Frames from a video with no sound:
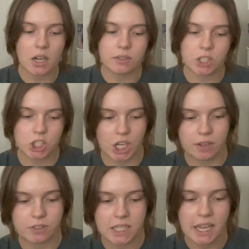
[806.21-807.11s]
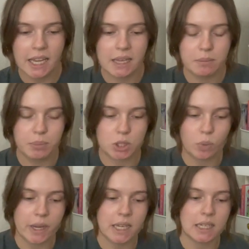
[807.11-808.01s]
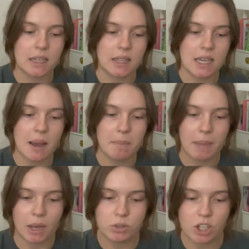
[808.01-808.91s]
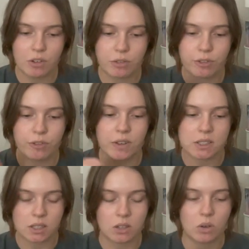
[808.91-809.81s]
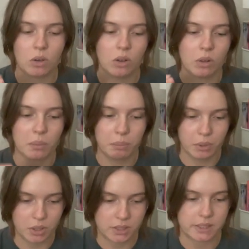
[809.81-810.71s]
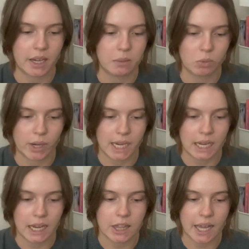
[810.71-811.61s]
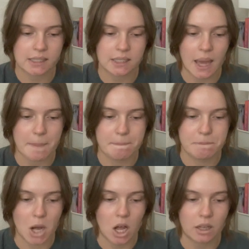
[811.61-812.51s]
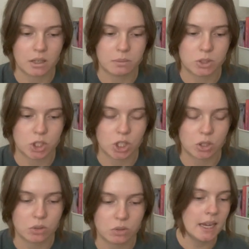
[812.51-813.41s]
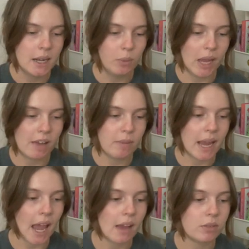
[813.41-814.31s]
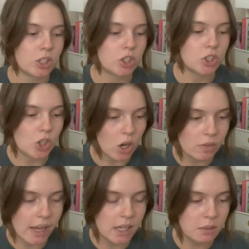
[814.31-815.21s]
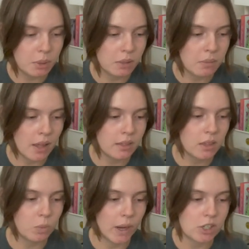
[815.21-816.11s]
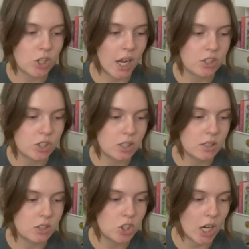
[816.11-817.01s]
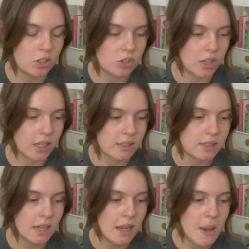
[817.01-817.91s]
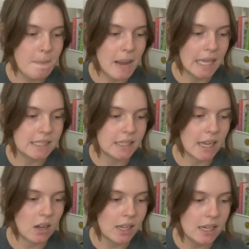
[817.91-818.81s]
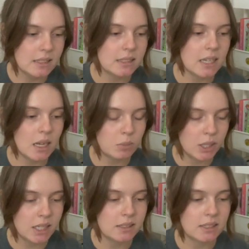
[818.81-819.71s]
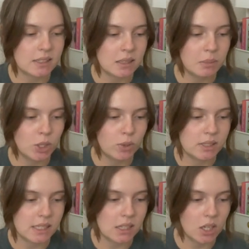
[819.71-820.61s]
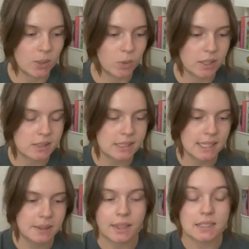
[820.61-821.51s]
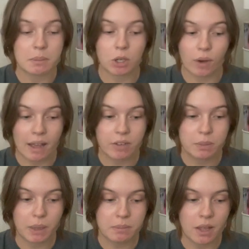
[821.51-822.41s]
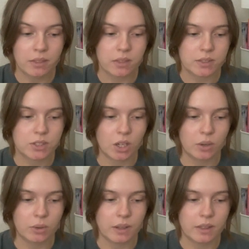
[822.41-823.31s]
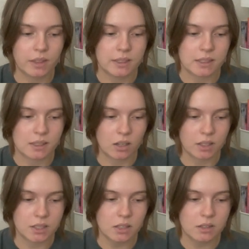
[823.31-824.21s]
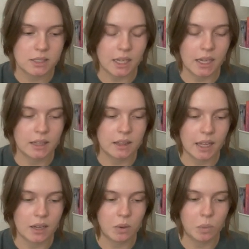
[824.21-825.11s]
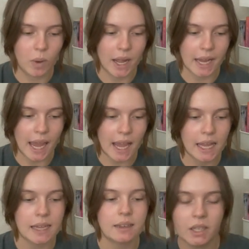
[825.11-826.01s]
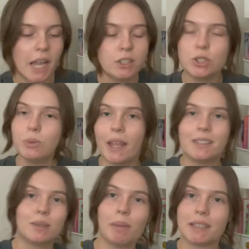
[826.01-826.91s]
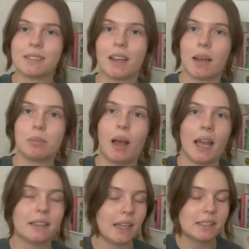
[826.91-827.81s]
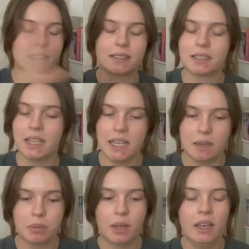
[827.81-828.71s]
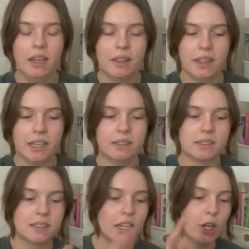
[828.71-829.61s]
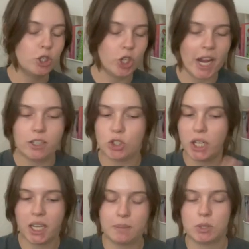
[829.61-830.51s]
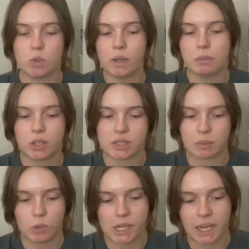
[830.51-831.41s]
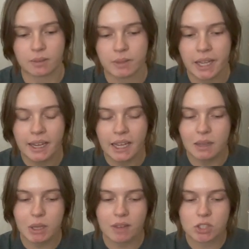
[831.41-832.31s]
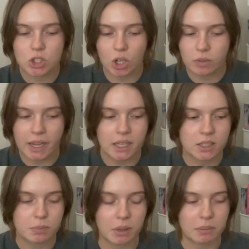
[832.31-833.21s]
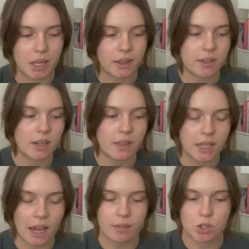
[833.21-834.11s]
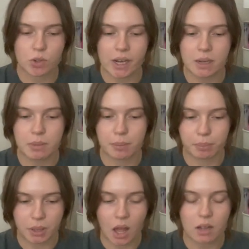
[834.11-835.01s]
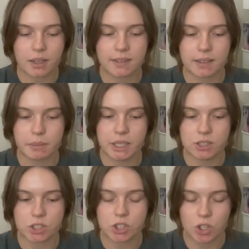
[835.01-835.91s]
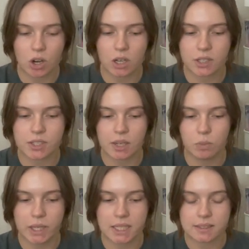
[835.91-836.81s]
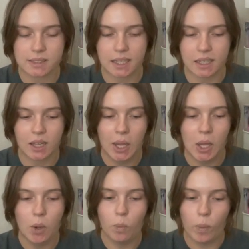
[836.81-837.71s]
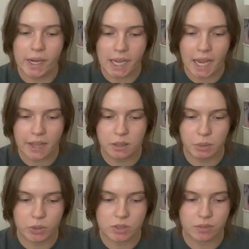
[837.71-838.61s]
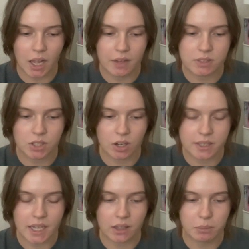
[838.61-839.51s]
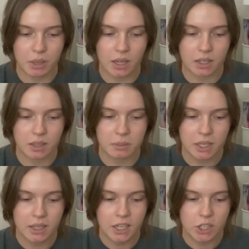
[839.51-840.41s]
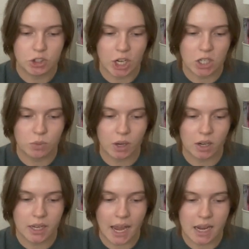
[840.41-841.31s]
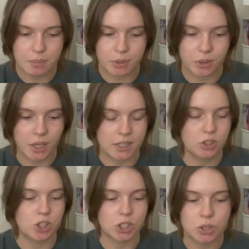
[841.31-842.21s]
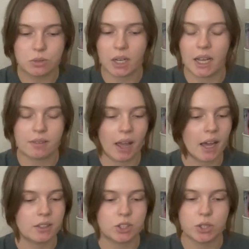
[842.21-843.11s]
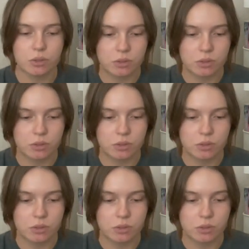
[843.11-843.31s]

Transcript: of shift between the amount of physical books I'm reading, and that's that bottom 2. We have my average star rating per month, which I should change this, but it is staying pretty consistent, but you can see the good ones. The demographic by month, so this is all adult, and then YA. I do like to mix it up. I like to keep things changing in between books I'm reading. And then we have star ratings per month, not the average rating, but blocking them into stars, and we can see when I had the most 5 stars at the bottom. January, April, and June, I've had 2